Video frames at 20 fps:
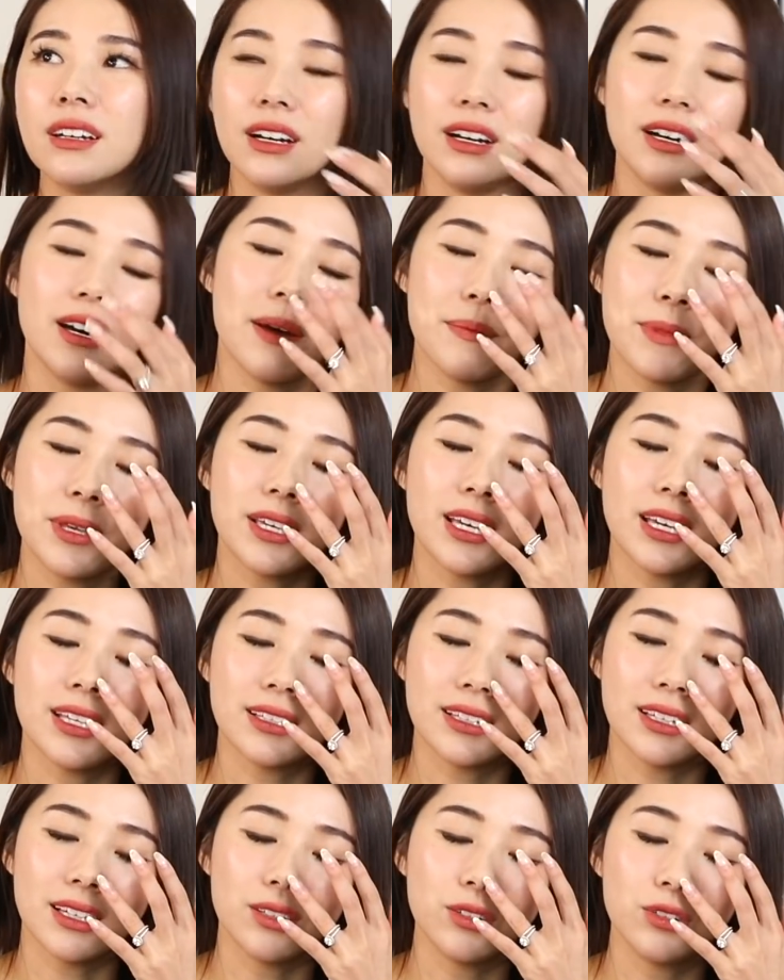
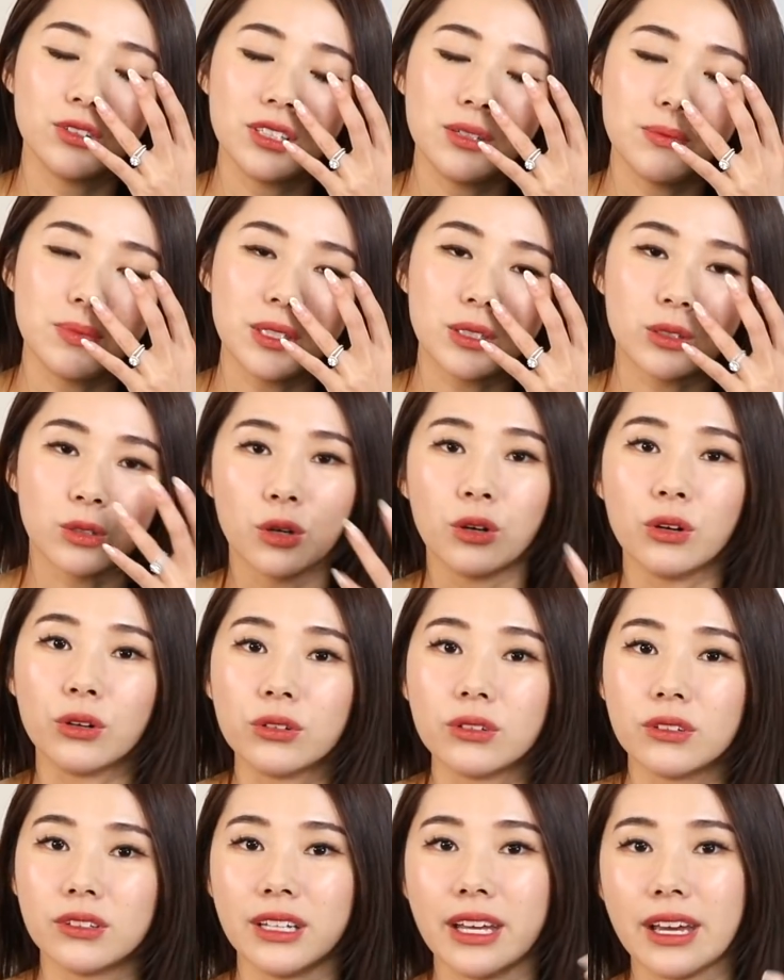can only be
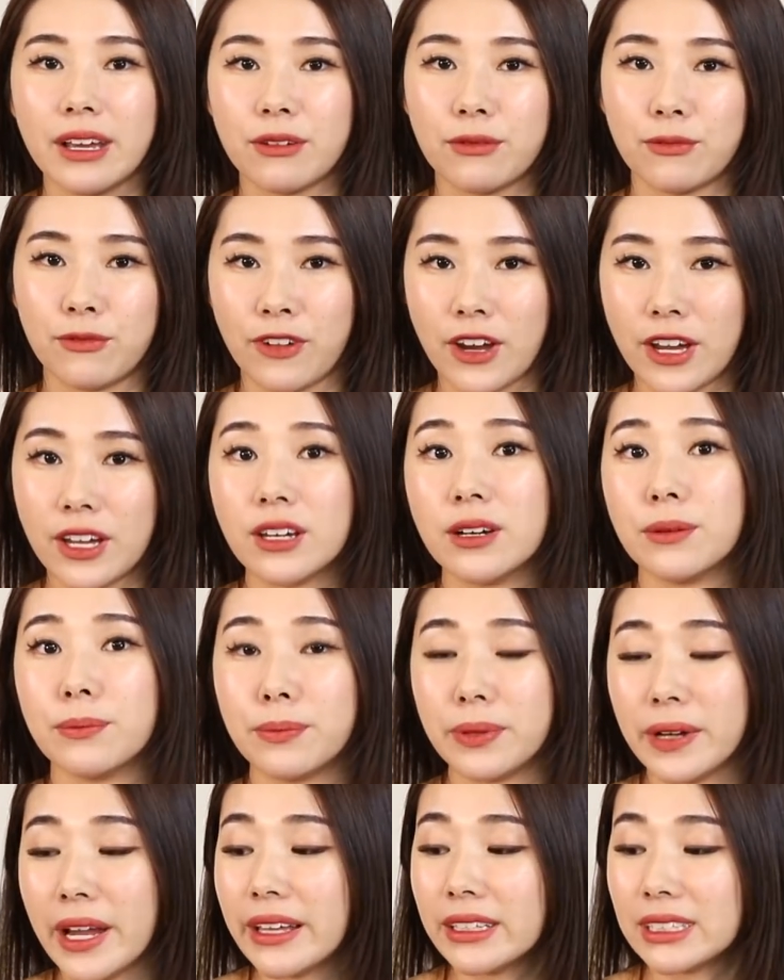told like via a
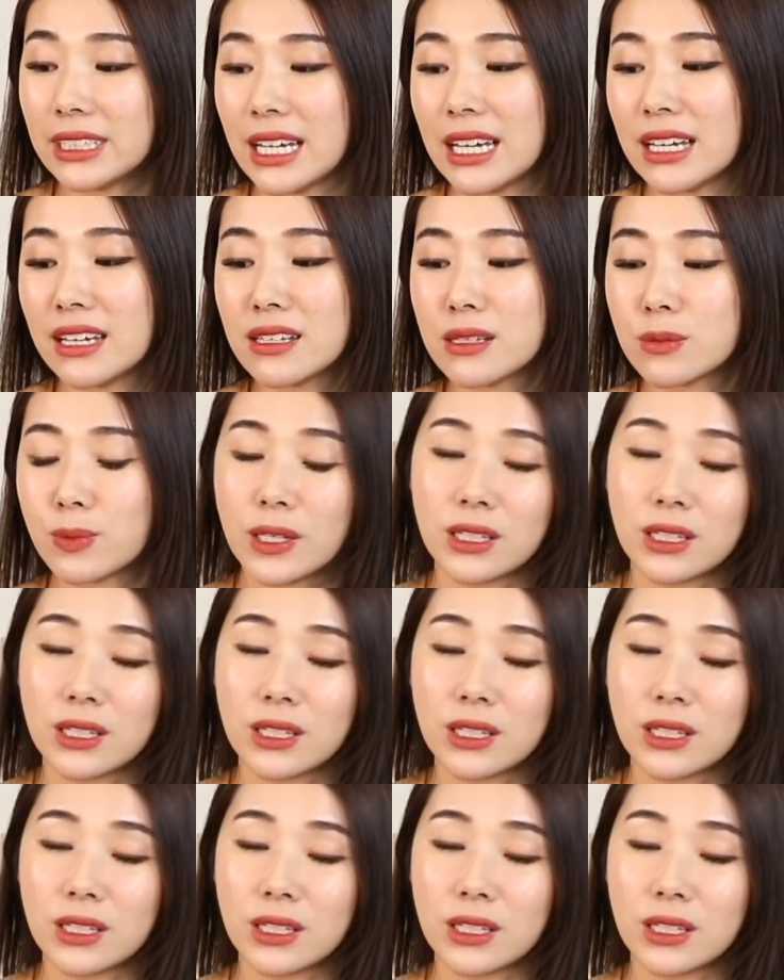blood test,